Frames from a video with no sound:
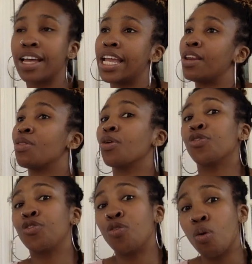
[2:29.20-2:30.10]
in the
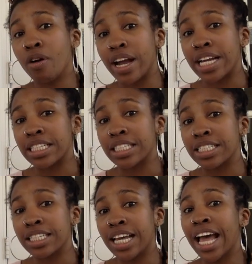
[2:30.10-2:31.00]

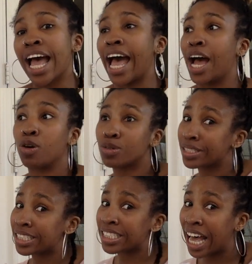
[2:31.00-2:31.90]
forest,
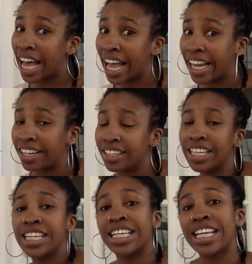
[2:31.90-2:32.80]
outside,
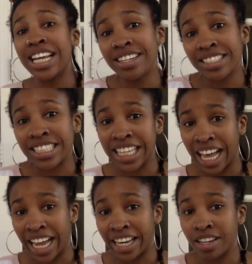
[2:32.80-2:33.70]

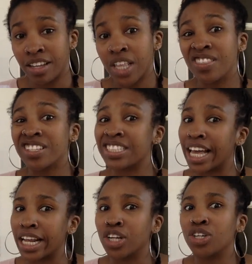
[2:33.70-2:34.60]
inside. The
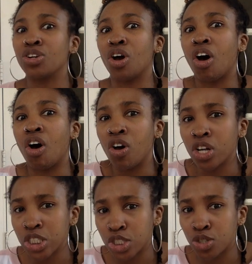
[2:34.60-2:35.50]
setting could
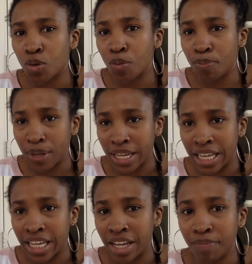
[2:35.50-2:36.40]
also
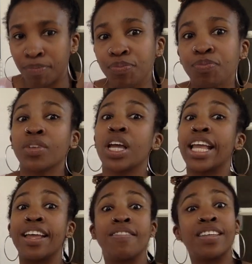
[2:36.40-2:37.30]
be
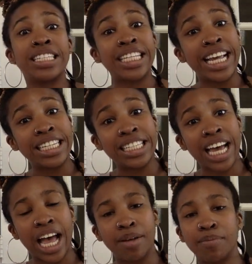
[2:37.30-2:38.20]
in the
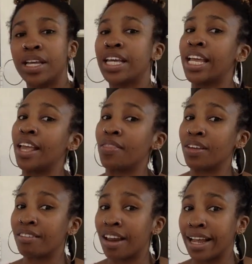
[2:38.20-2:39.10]
daytime, in
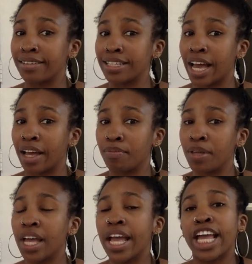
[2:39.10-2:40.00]
the nighttime.
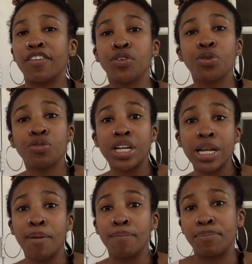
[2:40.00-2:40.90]
If you're
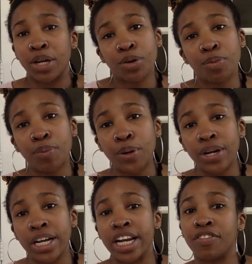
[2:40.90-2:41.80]
reading a bigger book
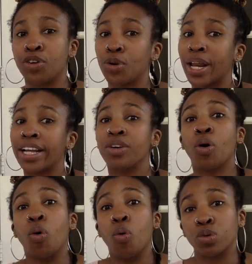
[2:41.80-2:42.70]
and if you're like an
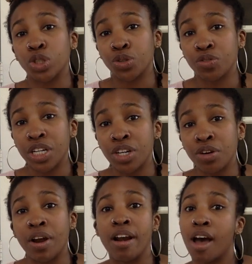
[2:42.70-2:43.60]
older reader,
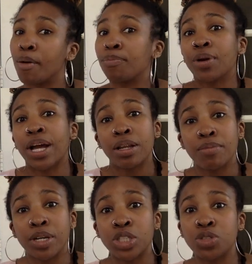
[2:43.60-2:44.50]
an upper
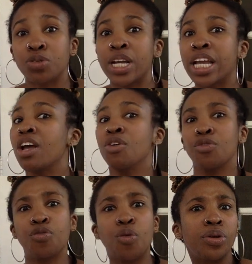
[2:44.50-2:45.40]
elementary,
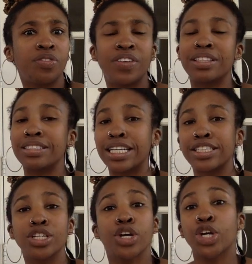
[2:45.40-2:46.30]
4th, 5th,
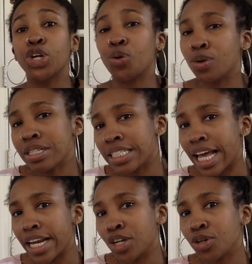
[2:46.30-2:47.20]
6th, your
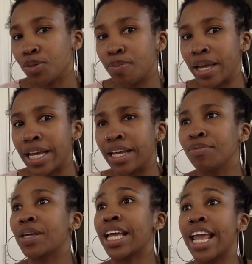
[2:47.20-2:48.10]
setting could
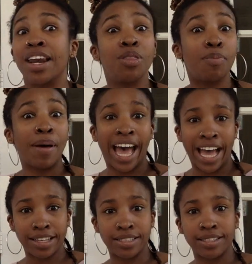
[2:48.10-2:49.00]
be in the
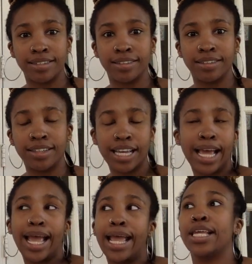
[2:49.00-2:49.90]
past,
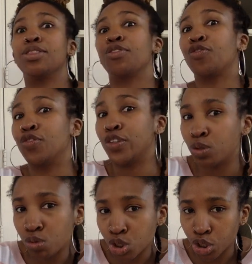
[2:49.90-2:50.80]
in the
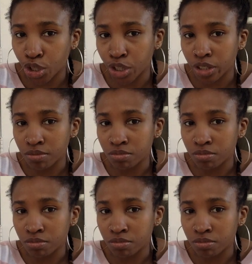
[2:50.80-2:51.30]
future.